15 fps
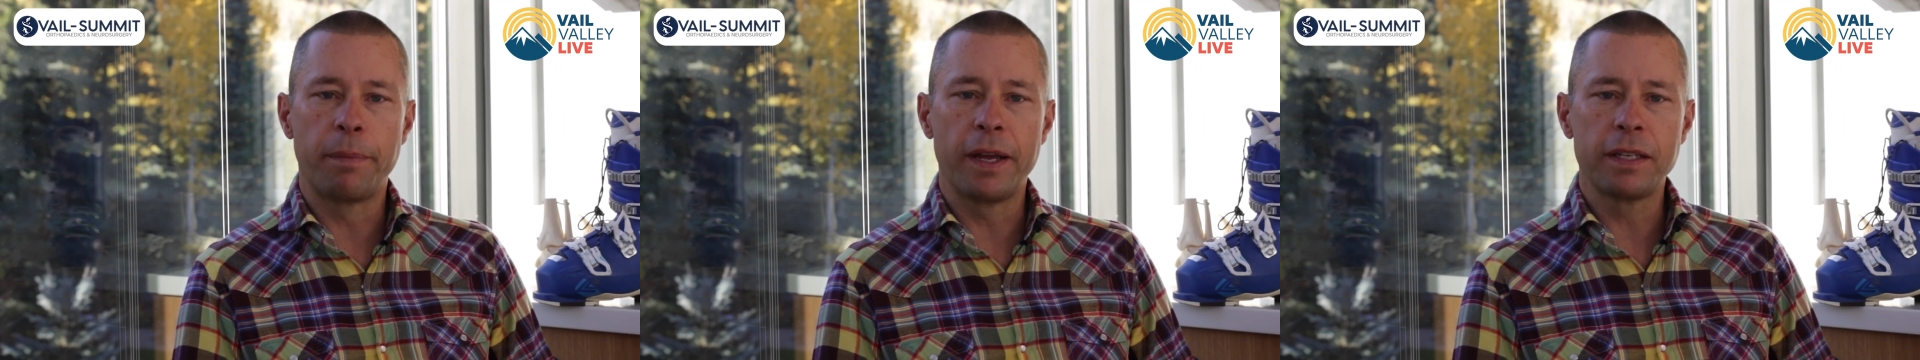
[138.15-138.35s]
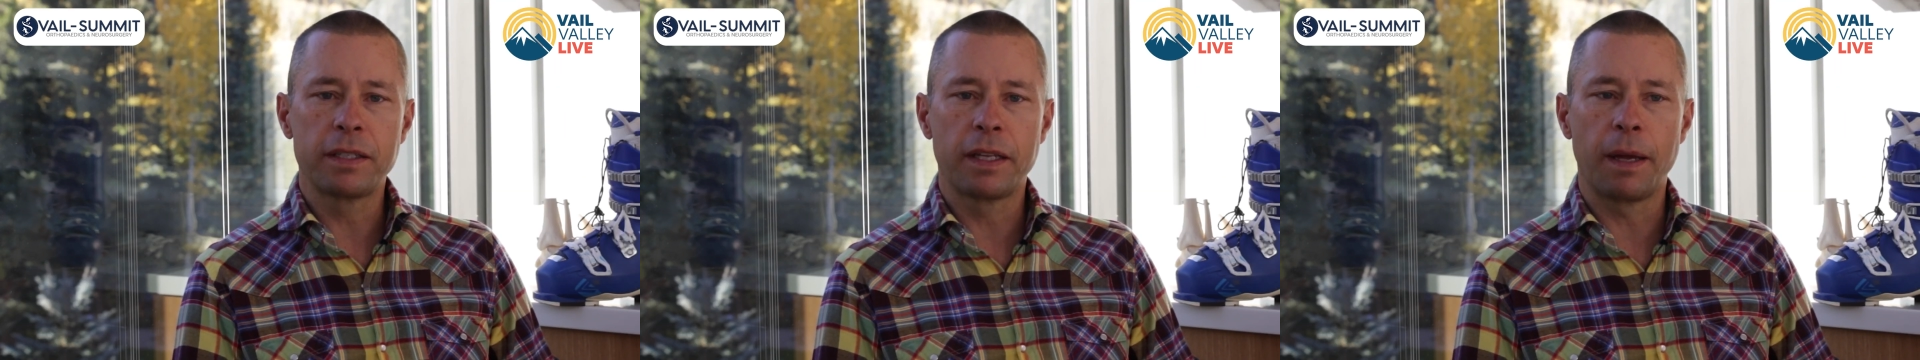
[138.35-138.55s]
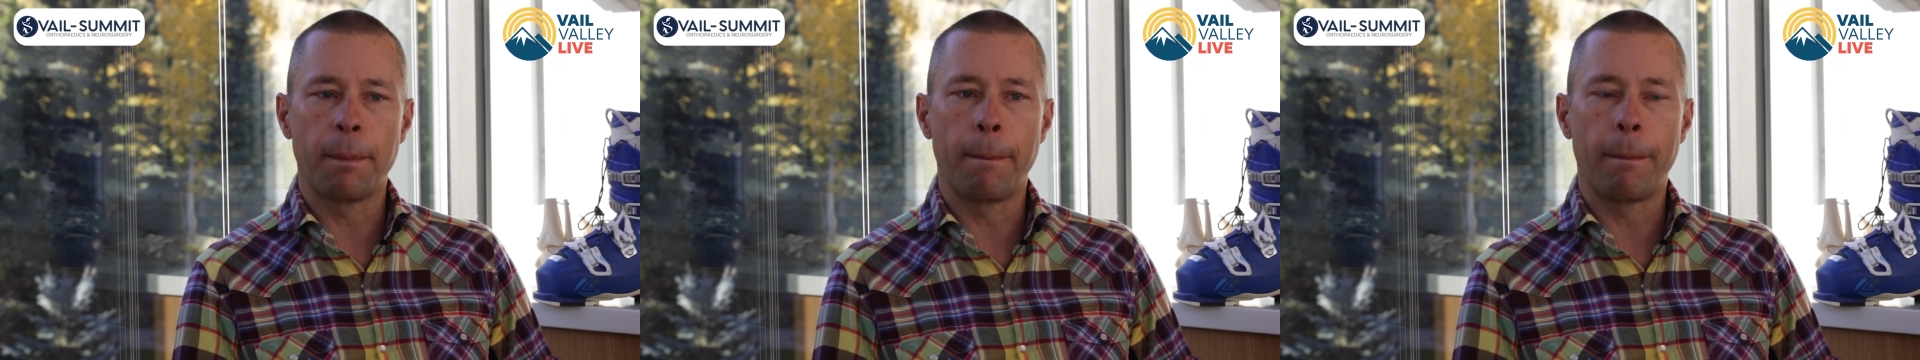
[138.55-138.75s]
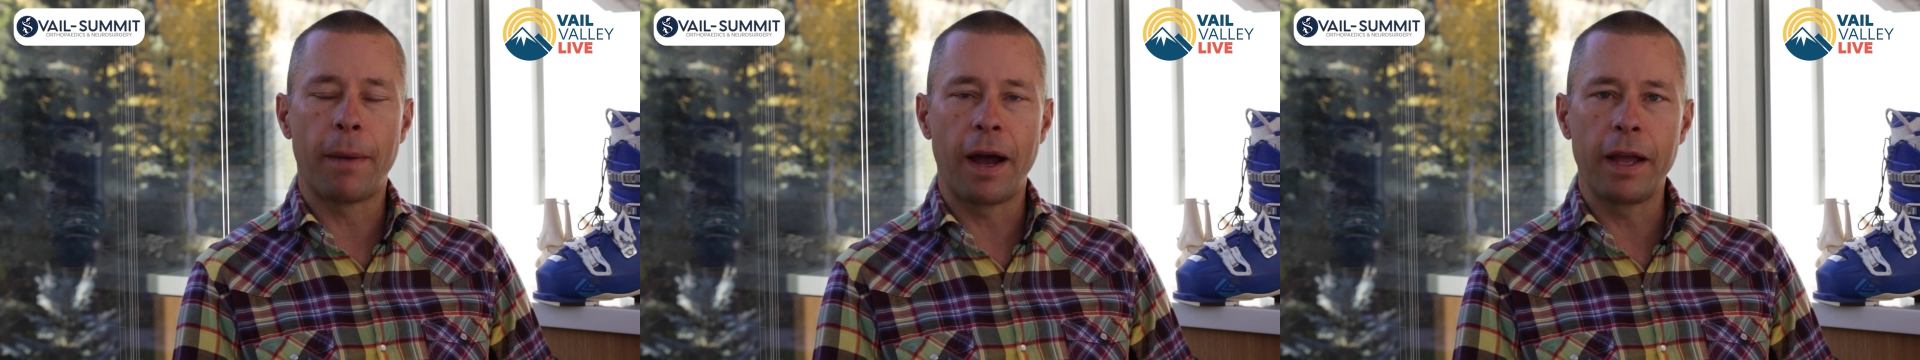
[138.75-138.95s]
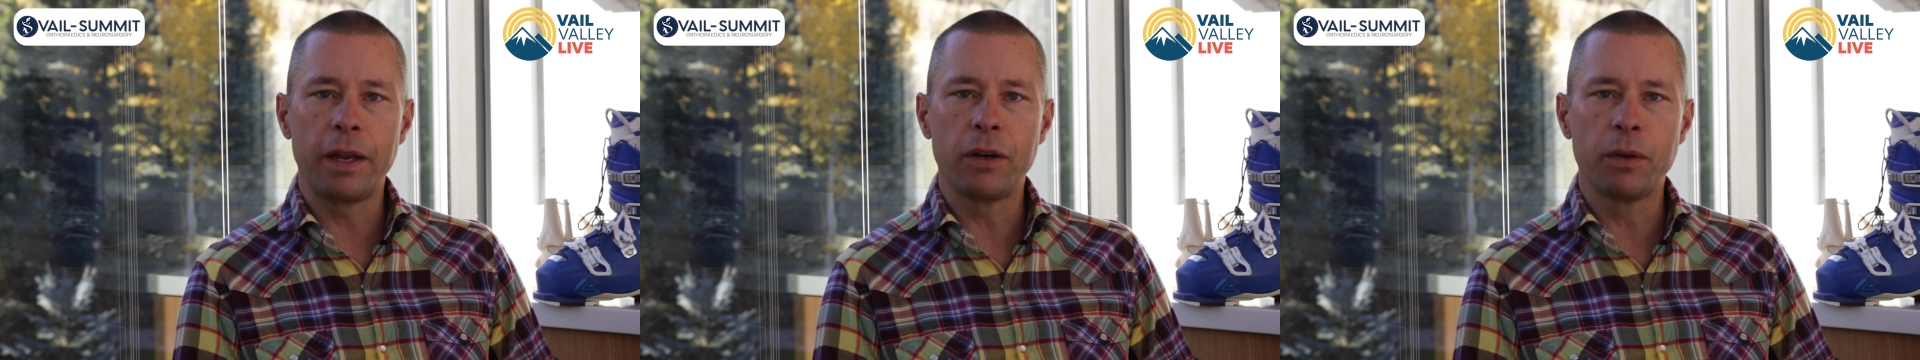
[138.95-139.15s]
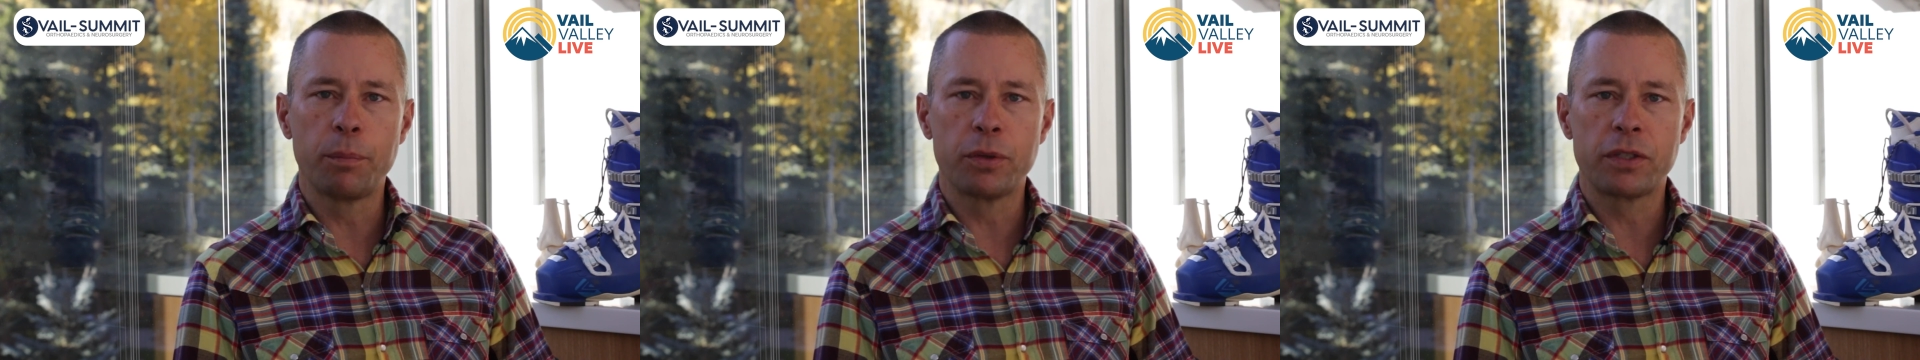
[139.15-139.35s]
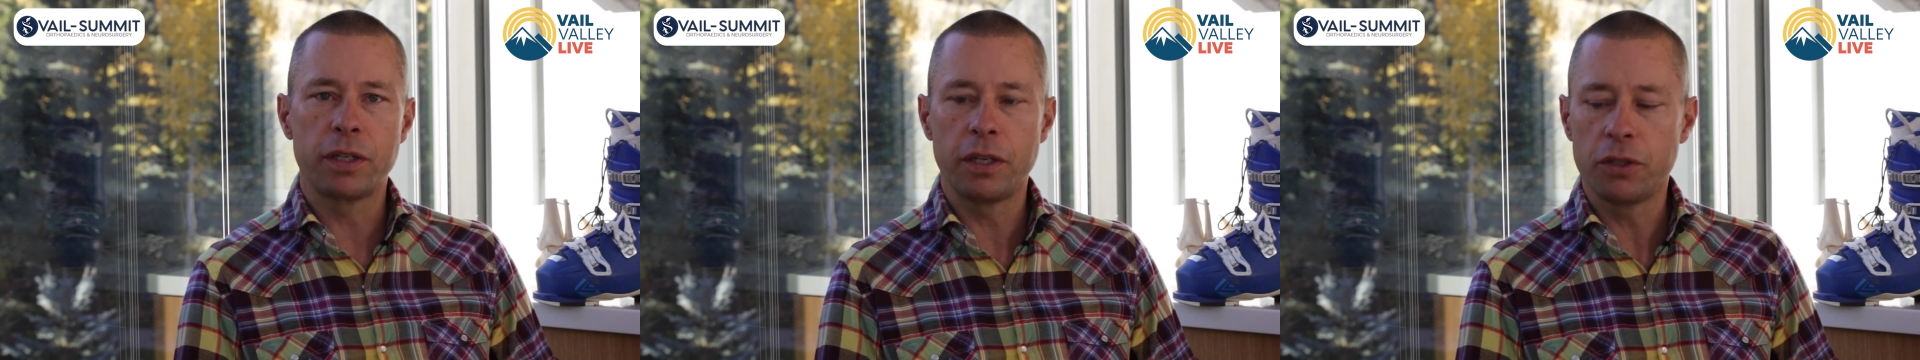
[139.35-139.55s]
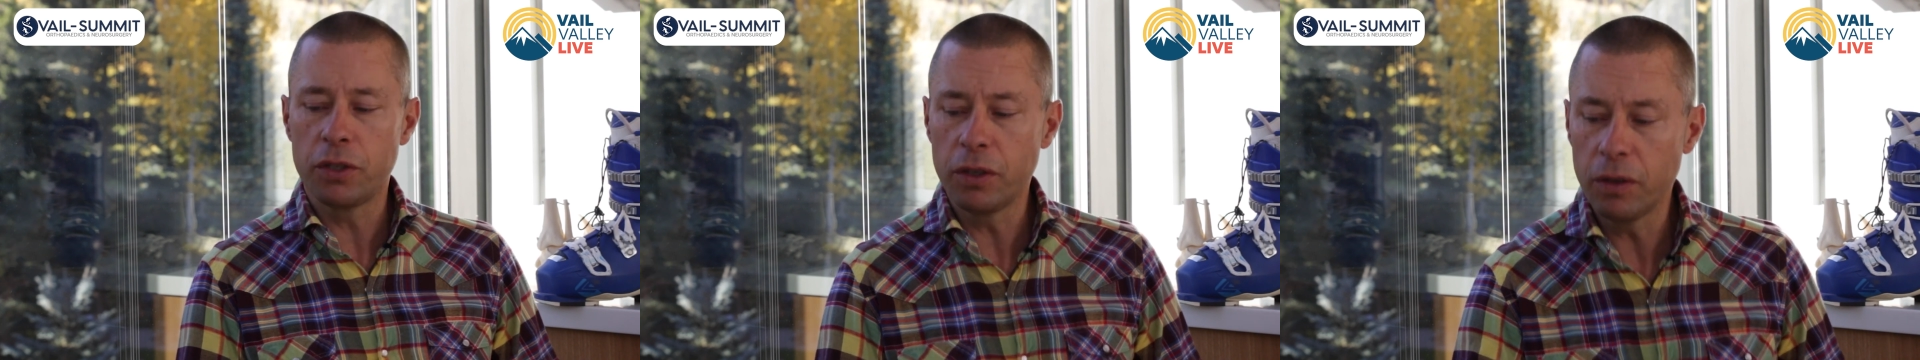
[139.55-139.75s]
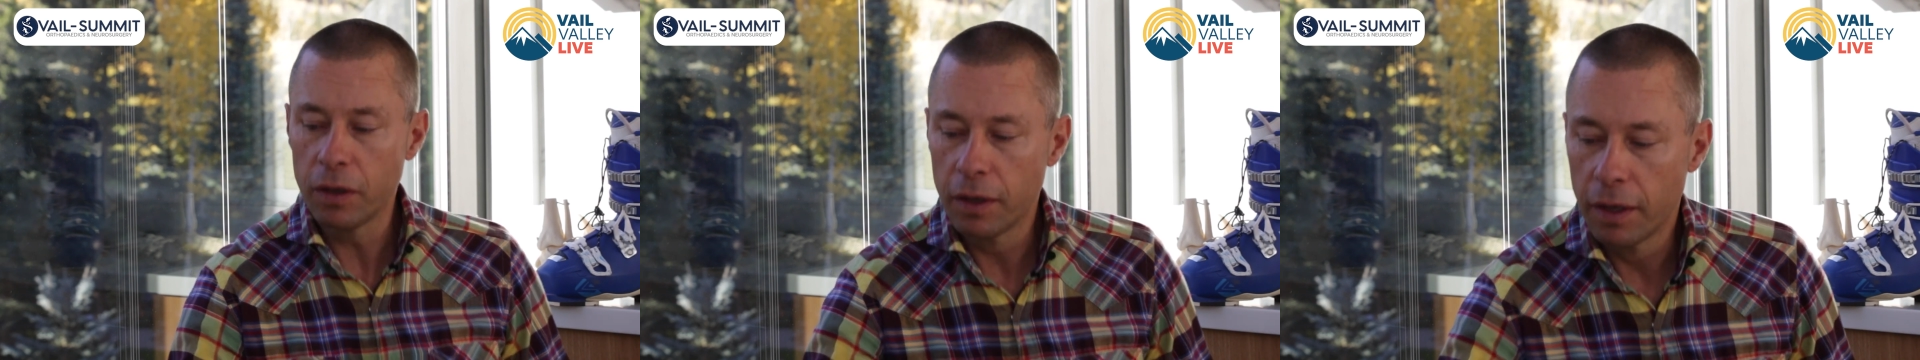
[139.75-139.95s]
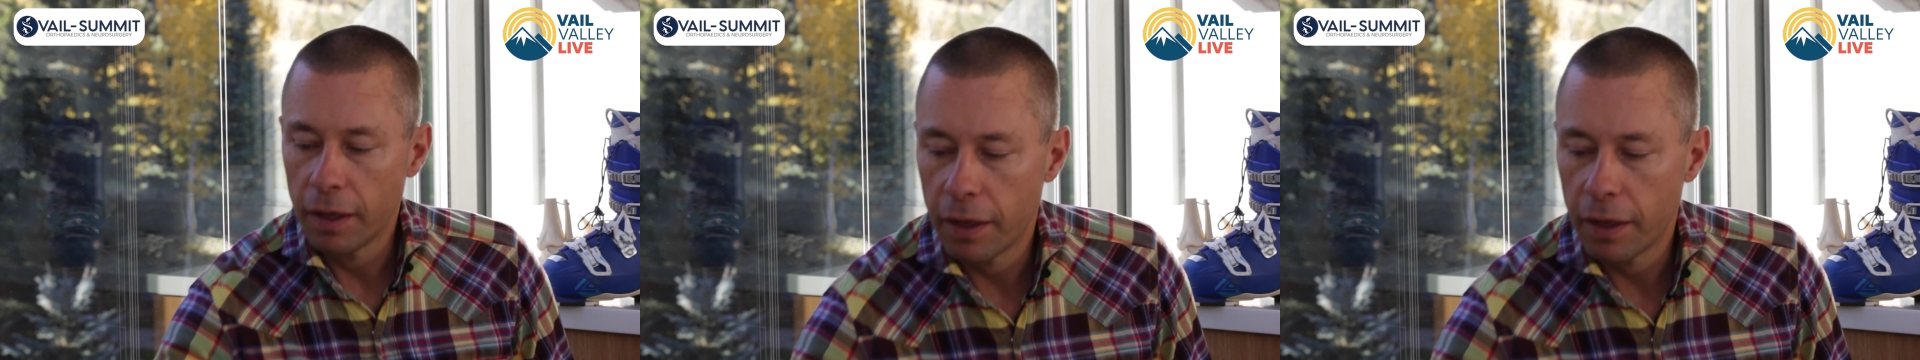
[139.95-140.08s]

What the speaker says: basically a minor procedure